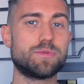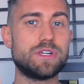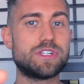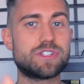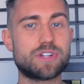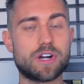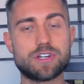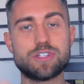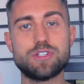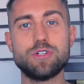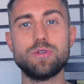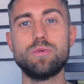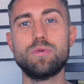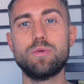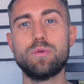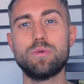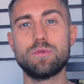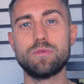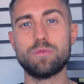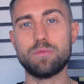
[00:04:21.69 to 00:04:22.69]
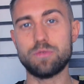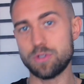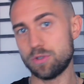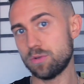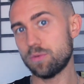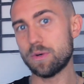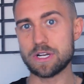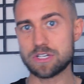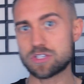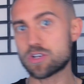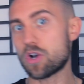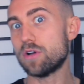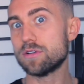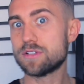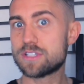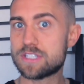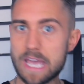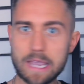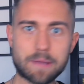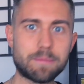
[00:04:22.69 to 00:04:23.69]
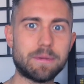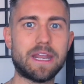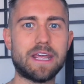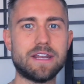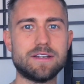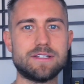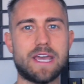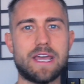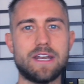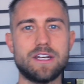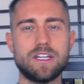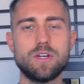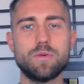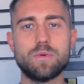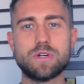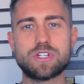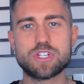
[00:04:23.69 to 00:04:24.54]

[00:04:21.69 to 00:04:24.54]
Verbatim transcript: we start to do what is called segment intending,